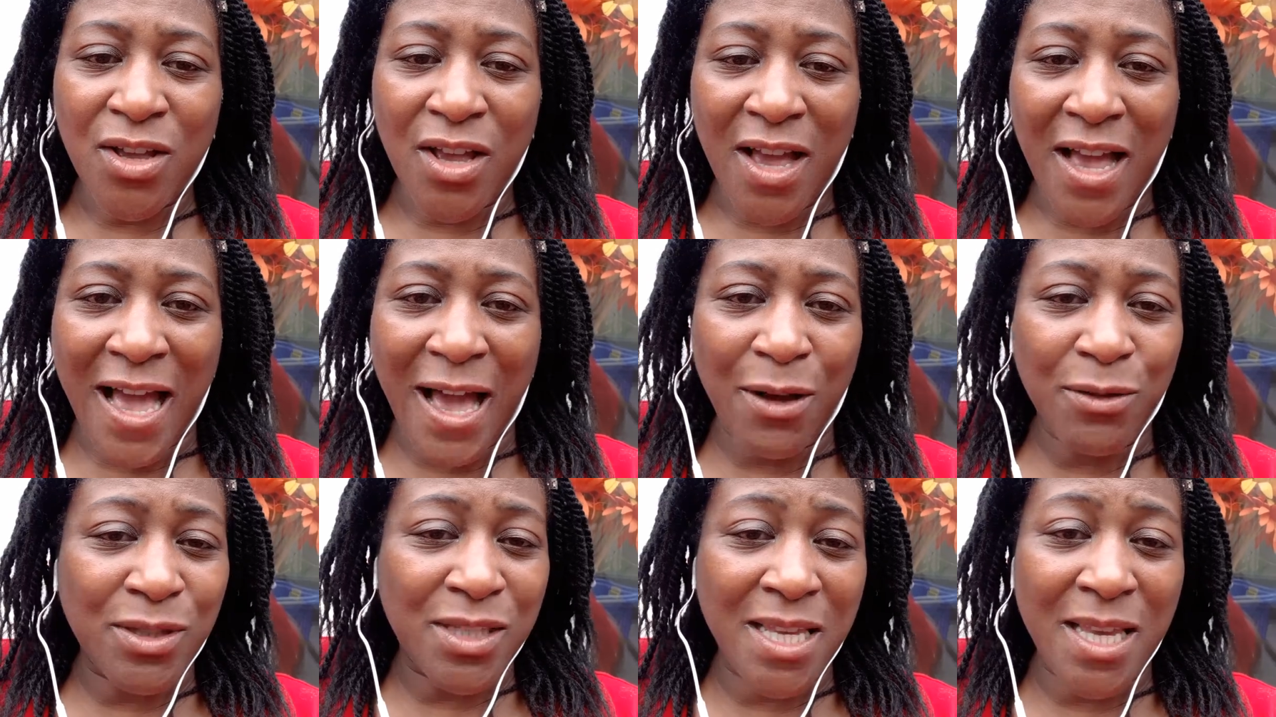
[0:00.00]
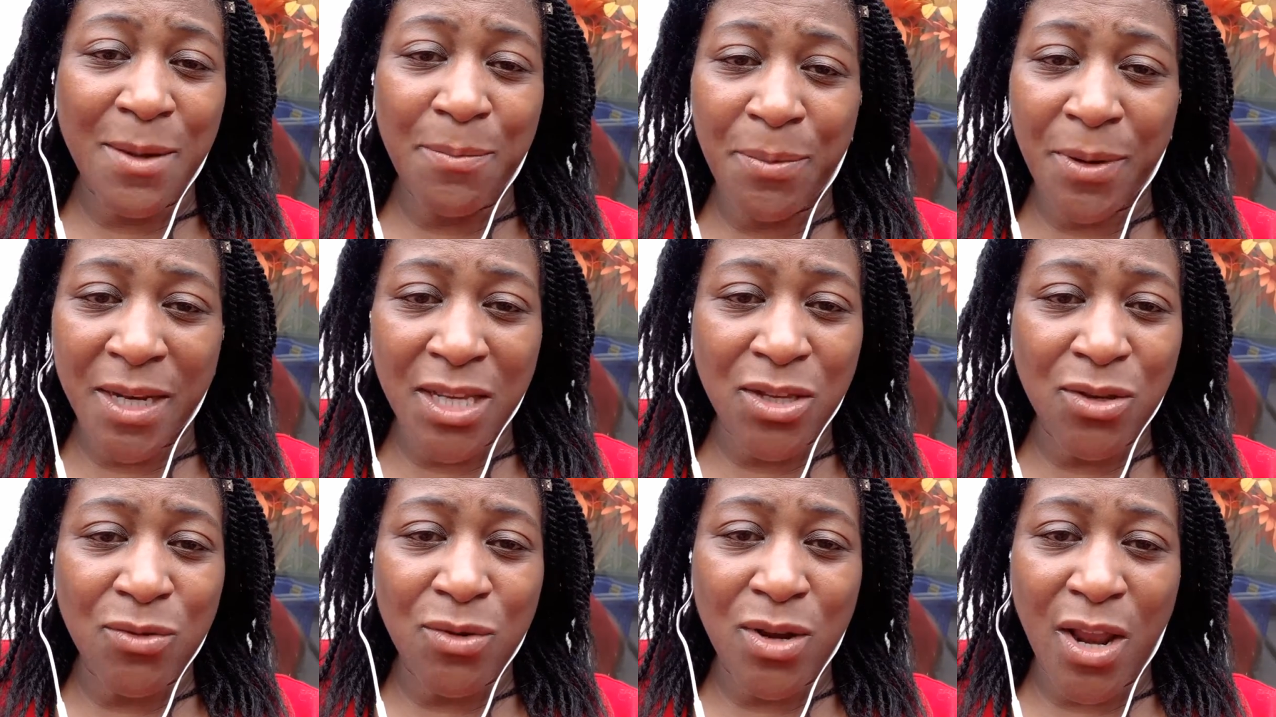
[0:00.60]
how deeply
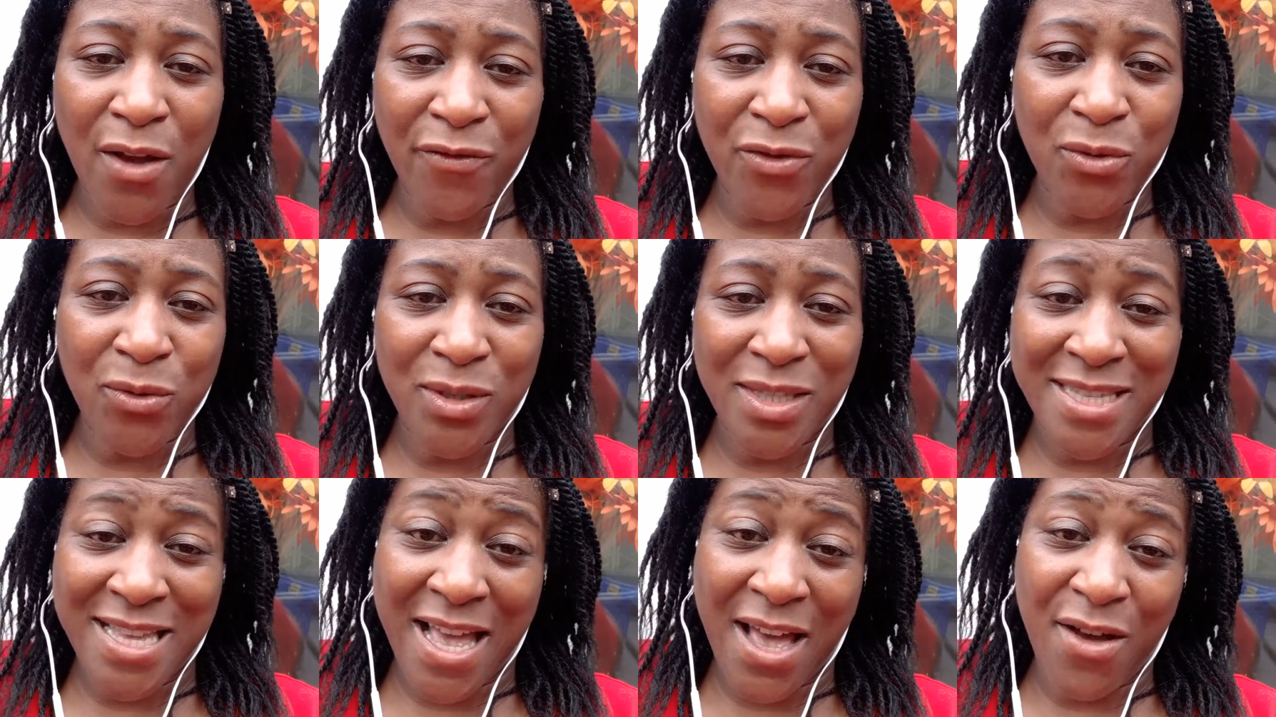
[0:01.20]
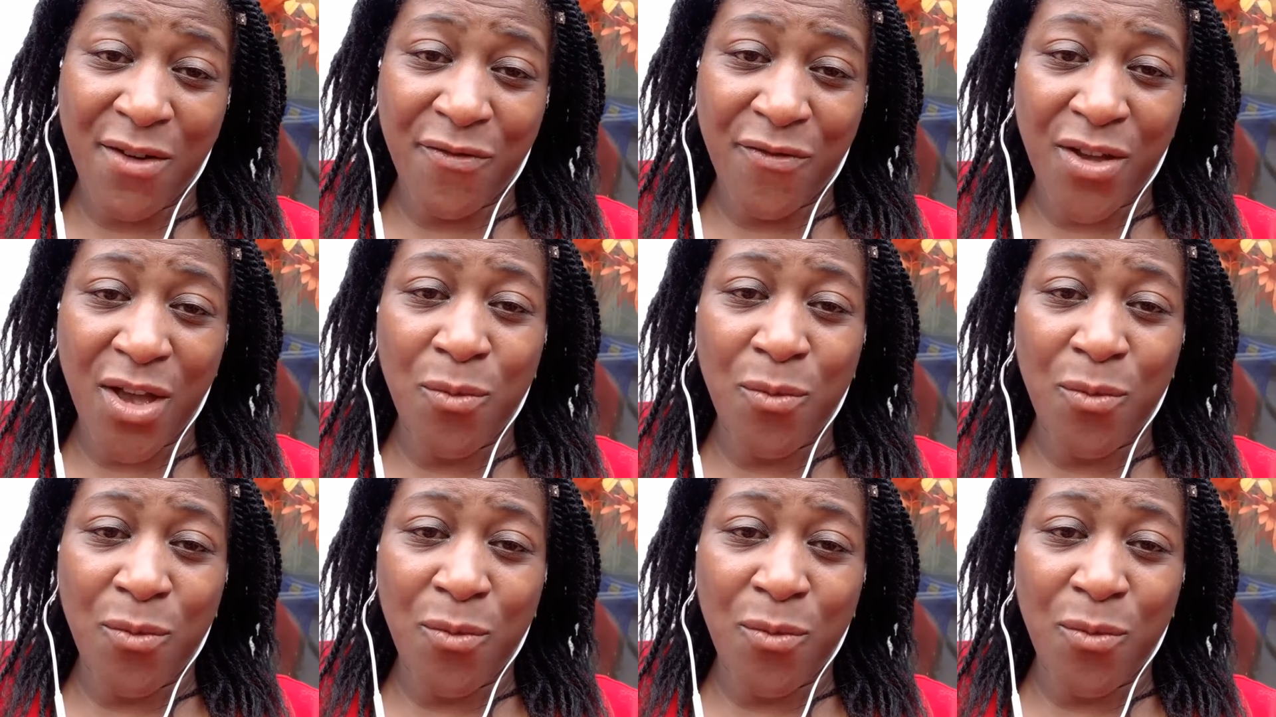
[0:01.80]
you love yourself